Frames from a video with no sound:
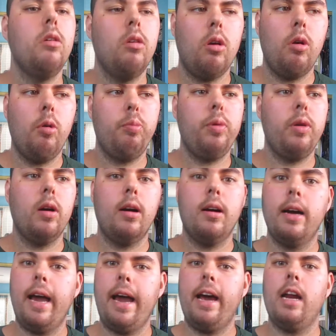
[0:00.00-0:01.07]
Hope you all
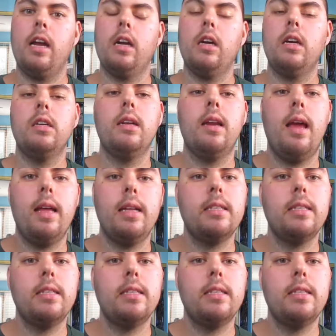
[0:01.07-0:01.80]
had a good and